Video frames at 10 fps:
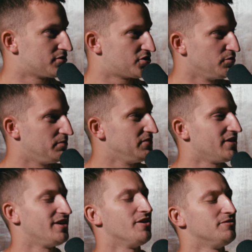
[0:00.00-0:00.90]
To your
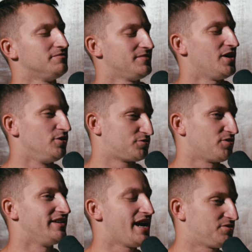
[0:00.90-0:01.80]
no. Or
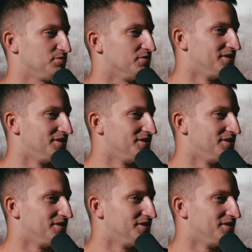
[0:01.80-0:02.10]
ultra natural.